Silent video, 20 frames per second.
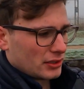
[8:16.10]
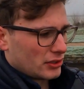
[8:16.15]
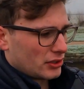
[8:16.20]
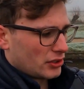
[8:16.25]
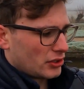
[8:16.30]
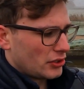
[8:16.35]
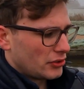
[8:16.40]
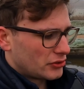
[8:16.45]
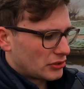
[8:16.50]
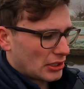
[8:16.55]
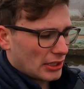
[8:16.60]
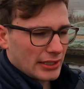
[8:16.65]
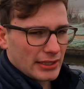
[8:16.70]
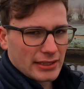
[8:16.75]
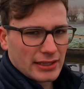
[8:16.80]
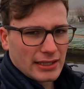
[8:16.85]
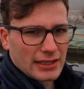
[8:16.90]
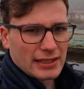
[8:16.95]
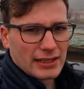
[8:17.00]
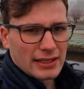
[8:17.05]
Usually
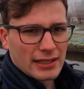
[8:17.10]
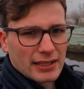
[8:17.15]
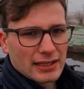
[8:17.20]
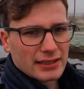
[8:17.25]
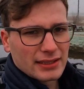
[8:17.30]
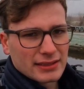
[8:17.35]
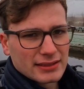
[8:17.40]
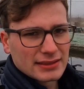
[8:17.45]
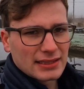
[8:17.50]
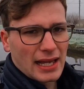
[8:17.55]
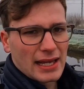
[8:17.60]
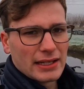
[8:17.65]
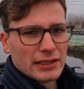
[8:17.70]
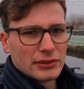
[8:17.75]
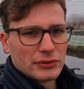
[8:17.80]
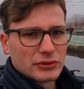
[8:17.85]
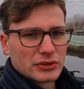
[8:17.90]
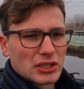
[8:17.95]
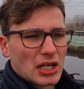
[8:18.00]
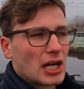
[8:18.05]
the
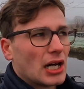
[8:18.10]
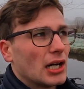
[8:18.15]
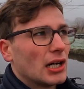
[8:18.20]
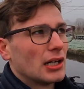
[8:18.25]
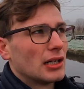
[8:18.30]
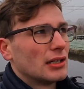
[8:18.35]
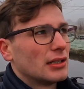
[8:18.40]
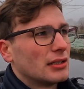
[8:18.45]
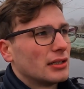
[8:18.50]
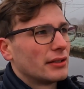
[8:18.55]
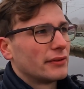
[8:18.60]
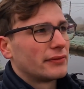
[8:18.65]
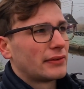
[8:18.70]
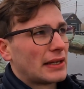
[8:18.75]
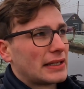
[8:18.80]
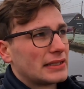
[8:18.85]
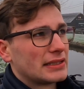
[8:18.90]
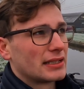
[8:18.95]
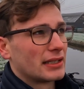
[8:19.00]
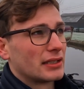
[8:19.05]
sails are
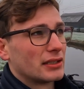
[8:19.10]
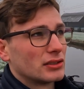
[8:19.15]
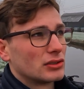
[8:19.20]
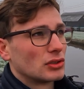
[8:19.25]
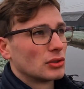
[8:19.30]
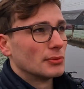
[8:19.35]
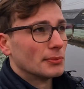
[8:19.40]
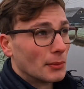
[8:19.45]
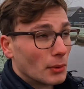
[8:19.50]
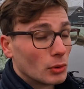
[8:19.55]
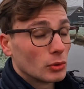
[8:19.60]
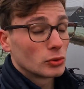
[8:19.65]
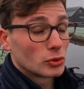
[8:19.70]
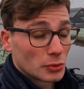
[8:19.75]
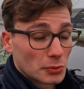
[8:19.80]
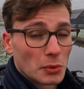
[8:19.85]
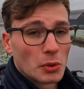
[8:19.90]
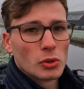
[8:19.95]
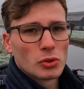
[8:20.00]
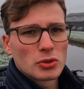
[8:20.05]
facing
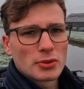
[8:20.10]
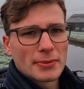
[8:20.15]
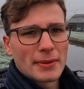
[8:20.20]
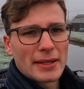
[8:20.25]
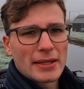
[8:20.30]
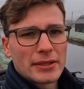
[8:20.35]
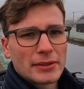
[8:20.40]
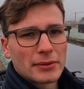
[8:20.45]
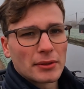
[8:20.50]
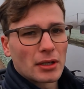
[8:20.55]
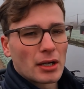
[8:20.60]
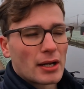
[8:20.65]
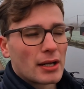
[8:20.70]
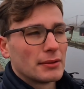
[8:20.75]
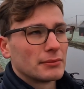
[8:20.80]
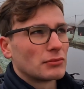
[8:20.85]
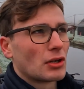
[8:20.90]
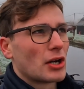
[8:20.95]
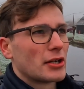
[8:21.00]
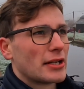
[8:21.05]
towards me where I
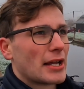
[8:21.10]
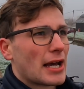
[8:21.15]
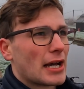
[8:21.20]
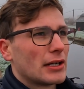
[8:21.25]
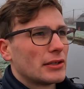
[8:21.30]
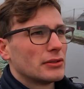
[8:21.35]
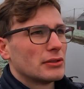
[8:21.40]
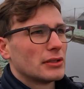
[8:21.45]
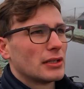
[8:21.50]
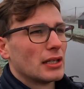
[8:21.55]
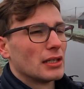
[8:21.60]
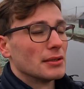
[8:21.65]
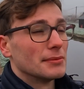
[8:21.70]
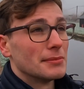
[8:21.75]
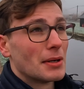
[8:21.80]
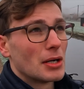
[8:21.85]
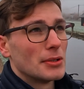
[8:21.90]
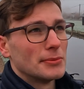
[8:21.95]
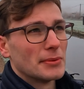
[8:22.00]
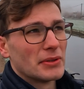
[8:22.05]
am right now. At the
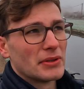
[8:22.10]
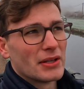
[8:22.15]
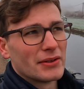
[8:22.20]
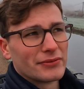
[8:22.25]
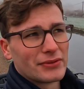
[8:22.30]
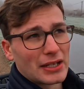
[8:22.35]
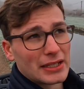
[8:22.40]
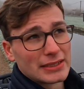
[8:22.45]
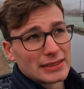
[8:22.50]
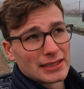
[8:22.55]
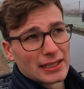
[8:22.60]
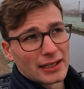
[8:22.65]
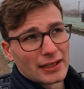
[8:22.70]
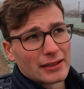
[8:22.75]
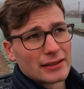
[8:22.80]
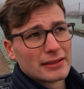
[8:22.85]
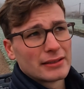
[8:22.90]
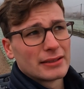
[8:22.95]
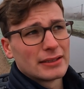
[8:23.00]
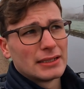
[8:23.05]
moment they're facing
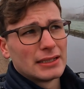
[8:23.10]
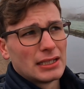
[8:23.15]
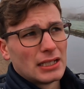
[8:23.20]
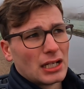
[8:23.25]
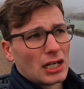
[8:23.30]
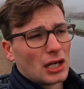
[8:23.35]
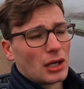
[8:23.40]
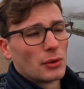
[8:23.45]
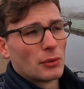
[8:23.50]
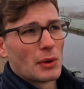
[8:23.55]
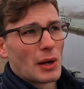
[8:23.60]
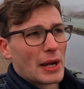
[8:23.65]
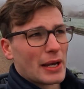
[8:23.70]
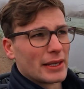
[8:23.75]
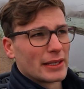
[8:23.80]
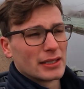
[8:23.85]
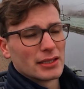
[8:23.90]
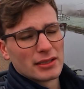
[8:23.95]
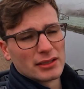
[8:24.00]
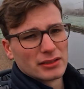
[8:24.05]

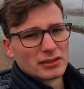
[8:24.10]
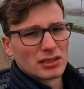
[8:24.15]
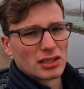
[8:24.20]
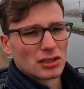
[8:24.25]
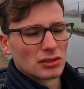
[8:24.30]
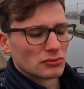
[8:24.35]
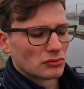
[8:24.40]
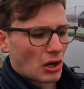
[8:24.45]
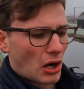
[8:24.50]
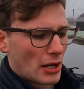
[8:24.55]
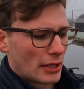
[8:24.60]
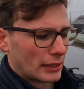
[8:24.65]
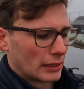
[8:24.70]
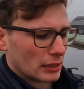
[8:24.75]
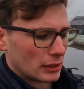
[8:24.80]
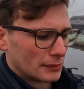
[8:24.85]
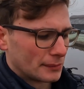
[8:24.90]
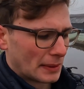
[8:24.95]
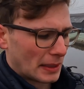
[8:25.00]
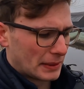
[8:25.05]
away and to the right a
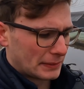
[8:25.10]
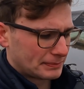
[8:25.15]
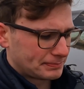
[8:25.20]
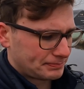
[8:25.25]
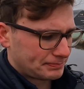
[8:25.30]
little bit.